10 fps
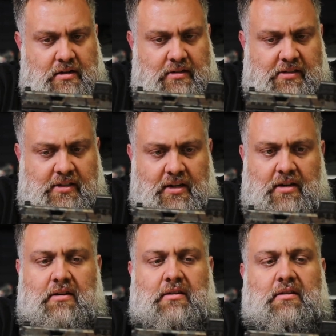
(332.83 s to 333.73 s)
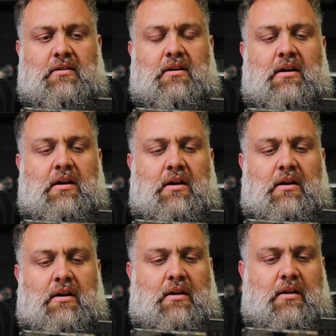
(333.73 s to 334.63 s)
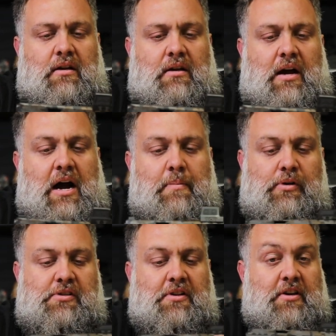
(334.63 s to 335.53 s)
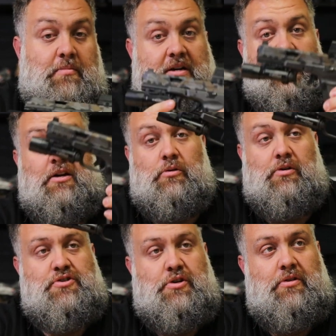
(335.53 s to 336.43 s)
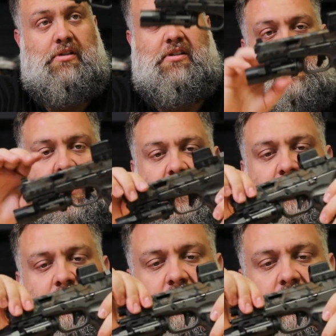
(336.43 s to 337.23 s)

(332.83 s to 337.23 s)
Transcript: Let's see. I personally think it'd be kind of cool to show this again,